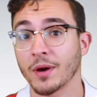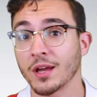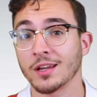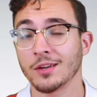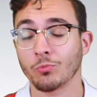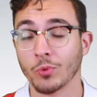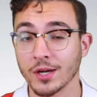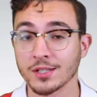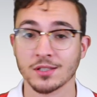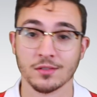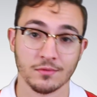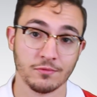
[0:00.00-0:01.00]
but it
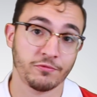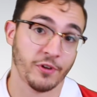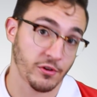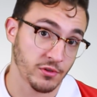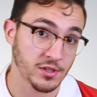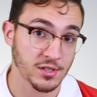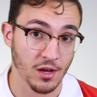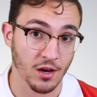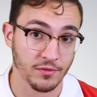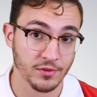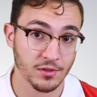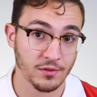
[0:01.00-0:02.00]
was fairly
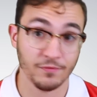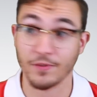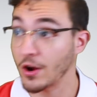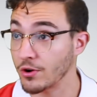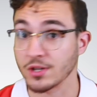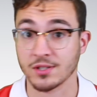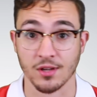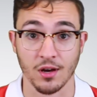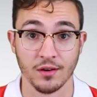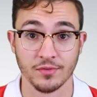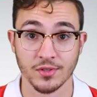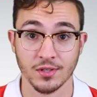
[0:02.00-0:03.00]
soft. Very
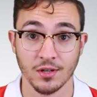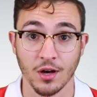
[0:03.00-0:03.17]
soft.